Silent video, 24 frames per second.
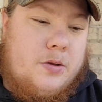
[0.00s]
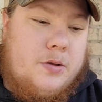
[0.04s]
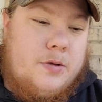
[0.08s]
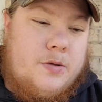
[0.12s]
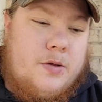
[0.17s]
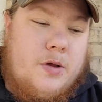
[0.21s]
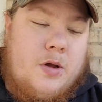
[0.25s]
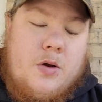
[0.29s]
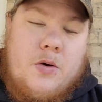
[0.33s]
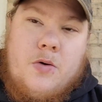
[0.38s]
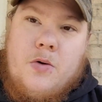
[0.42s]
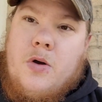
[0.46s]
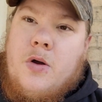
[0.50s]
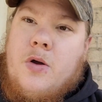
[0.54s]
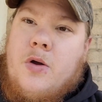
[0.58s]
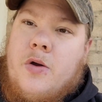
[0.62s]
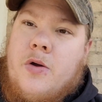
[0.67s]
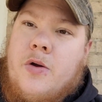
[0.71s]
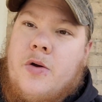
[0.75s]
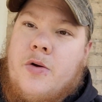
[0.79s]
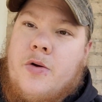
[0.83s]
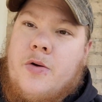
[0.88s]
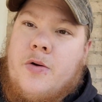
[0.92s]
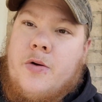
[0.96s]
So,
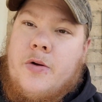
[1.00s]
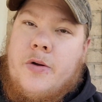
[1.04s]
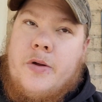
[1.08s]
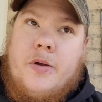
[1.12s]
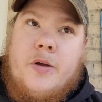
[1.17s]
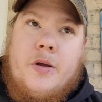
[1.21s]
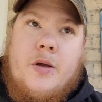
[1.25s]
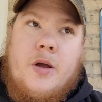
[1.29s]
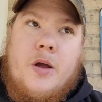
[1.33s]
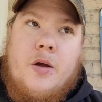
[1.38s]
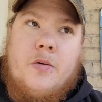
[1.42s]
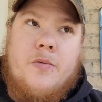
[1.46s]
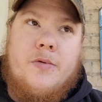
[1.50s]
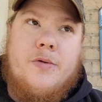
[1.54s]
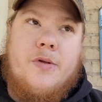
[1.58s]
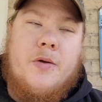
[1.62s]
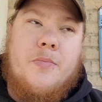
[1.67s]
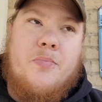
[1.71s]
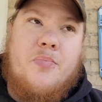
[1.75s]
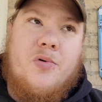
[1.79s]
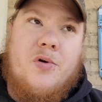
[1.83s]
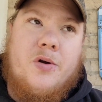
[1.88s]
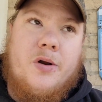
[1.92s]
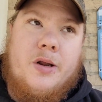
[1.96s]
I was
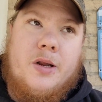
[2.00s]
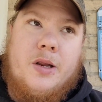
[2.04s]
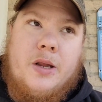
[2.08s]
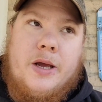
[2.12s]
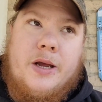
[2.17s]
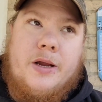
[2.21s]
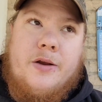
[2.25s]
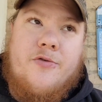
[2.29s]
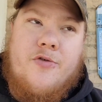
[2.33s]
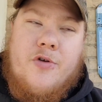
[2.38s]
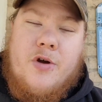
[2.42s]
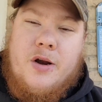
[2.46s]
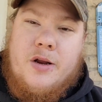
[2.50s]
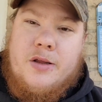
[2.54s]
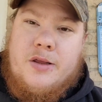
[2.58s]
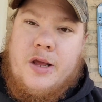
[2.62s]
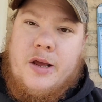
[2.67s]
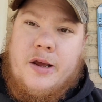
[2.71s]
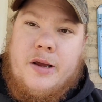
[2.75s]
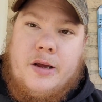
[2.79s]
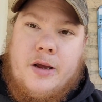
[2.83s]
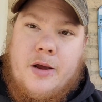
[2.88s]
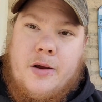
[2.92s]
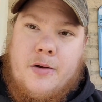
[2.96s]
up pretty late trying to
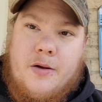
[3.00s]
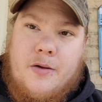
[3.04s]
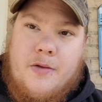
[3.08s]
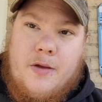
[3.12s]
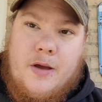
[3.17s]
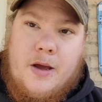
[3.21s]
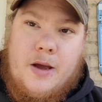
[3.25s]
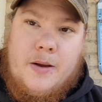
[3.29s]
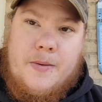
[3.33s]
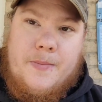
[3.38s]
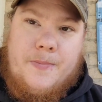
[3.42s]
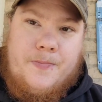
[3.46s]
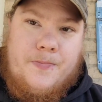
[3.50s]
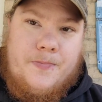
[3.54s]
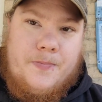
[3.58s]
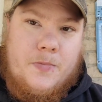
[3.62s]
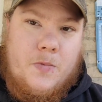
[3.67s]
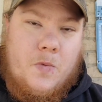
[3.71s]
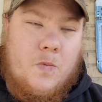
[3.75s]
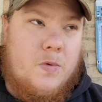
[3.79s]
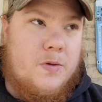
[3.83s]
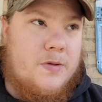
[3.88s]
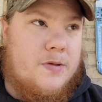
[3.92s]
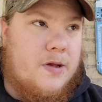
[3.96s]
take care of that.
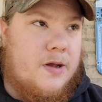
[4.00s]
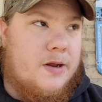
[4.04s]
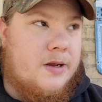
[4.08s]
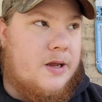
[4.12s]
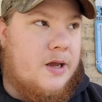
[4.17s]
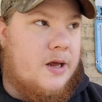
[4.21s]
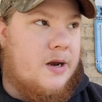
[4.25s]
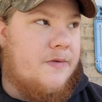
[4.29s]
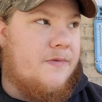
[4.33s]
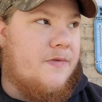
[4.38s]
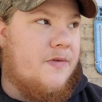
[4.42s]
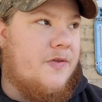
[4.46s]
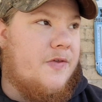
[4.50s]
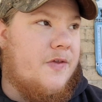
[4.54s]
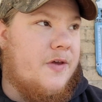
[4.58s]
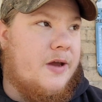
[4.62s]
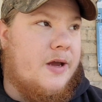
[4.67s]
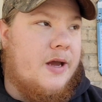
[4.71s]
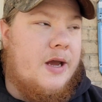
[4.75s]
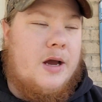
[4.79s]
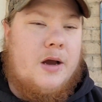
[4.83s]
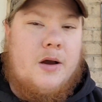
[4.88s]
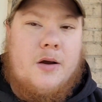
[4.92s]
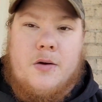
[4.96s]
Once I'd got
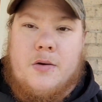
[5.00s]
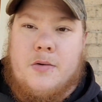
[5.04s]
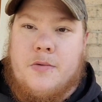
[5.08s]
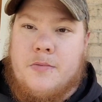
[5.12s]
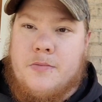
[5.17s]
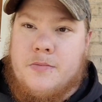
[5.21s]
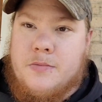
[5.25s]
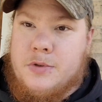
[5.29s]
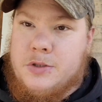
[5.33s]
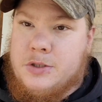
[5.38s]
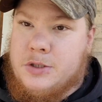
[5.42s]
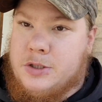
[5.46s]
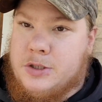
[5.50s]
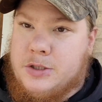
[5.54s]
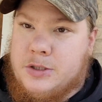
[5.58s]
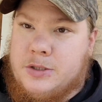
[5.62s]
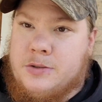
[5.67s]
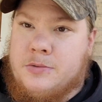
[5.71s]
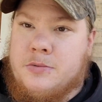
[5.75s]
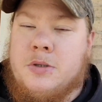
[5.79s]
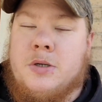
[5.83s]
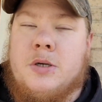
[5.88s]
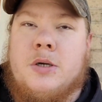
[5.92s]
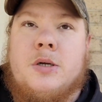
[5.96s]
everything out, I was
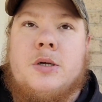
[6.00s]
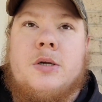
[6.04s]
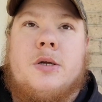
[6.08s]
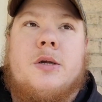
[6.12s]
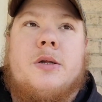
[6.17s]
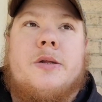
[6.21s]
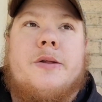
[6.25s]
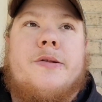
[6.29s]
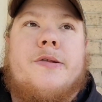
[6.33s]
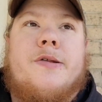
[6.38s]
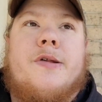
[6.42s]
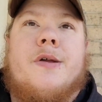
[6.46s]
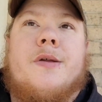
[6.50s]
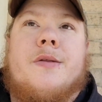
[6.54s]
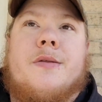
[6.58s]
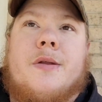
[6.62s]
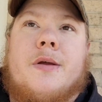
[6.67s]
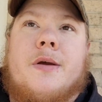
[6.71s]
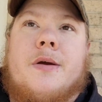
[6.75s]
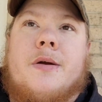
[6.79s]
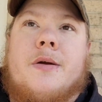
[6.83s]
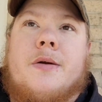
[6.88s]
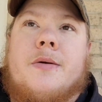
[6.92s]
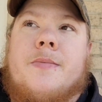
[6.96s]
just sitting
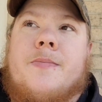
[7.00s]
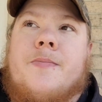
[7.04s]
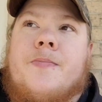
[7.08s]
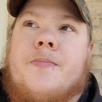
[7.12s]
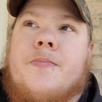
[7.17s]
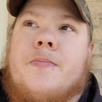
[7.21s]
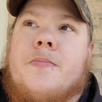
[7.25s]
there.